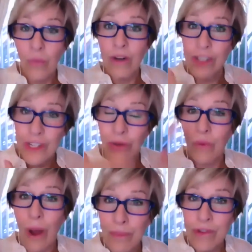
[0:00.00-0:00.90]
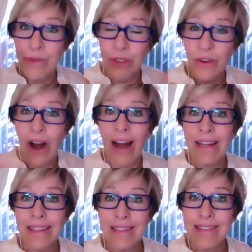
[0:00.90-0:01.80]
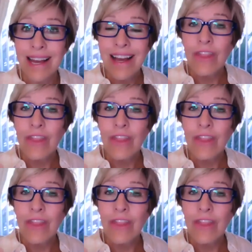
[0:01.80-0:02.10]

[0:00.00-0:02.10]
windshield wipers with your eyelids,